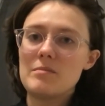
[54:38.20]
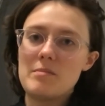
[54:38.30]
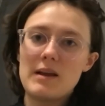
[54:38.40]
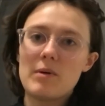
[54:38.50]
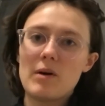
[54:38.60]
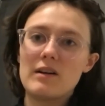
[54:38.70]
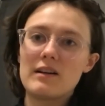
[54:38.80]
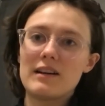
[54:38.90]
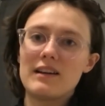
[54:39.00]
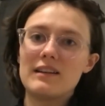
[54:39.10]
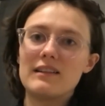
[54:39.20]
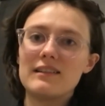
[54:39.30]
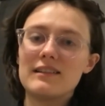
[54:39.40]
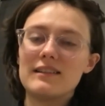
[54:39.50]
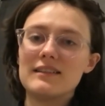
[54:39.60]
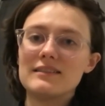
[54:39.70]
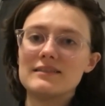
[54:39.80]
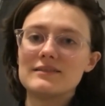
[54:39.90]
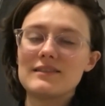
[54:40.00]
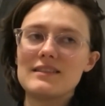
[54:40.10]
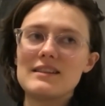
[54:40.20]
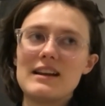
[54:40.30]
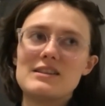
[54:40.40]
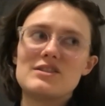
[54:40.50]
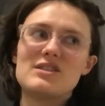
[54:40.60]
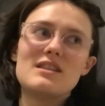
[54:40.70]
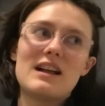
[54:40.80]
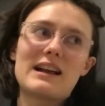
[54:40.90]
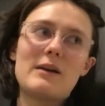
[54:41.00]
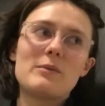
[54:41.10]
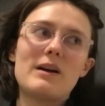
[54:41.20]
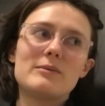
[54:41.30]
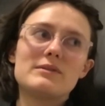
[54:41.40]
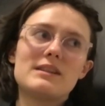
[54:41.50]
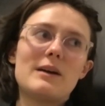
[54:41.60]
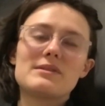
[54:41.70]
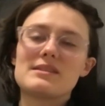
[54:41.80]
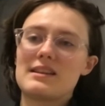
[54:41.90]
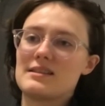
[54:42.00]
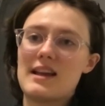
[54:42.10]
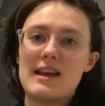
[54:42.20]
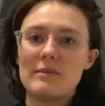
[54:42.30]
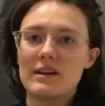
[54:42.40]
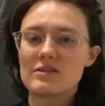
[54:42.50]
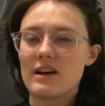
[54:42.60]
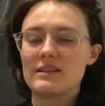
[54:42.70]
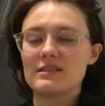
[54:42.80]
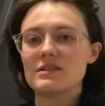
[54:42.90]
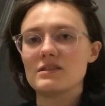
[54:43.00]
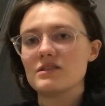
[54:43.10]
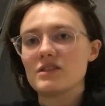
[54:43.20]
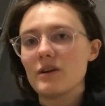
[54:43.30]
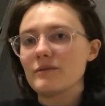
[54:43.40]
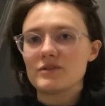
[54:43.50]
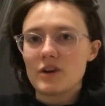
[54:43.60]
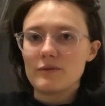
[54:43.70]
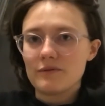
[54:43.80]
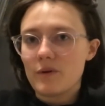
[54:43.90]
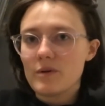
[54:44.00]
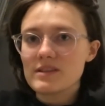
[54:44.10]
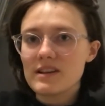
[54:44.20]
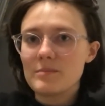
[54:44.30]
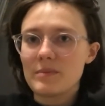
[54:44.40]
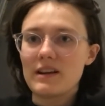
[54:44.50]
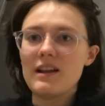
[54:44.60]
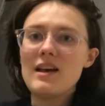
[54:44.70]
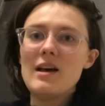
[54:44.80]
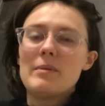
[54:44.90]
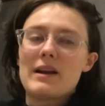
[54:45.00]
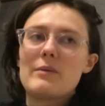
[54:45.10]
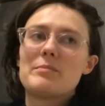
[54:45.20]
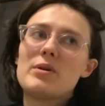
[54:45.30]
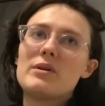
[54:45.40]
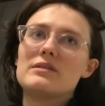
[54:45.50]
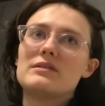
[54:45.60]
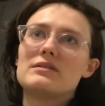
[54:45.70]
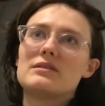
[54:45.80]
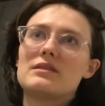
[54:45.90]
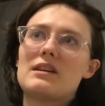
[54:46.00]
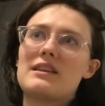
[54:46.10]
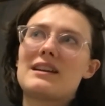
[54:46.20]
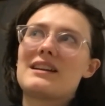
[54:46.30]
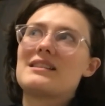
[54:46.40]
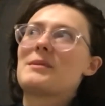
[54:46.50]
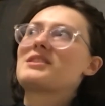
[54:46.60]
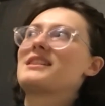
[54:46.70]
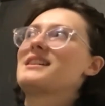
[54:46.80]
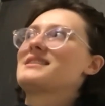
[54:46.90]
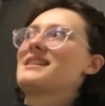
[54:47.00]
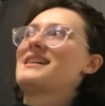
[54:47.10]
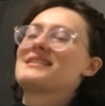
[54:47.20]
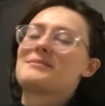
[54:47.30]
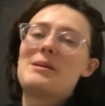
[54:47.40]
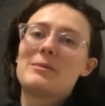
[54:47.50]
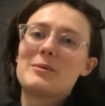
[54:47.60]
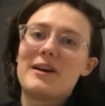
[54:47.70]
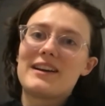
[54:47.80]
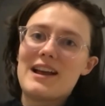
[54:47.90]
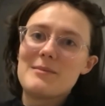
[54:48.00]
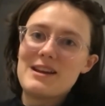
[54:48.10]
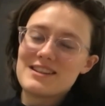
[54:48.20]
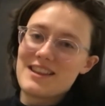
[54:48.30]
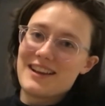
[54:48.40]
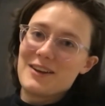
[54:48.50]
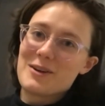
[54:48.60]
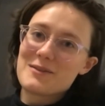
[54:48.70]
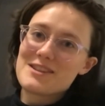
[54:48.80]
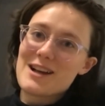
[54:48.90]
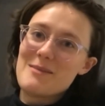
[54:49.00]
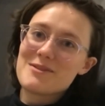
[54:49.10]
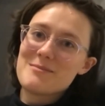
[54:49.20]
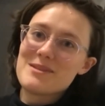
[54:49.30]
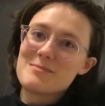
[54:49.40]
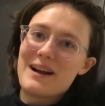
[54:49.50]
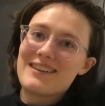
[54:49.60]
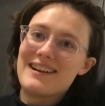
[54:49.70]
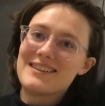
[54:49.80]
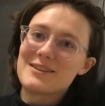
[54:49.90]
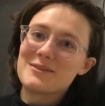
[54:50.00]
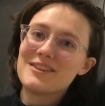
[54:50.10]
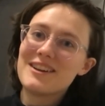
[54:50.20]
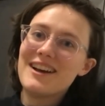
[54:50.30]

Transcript: ping pong and yeah, you should, like, I would say the same, like, try, don't force it, but I would put, I think especially as people who work in animation, I think a lot of us come from this background of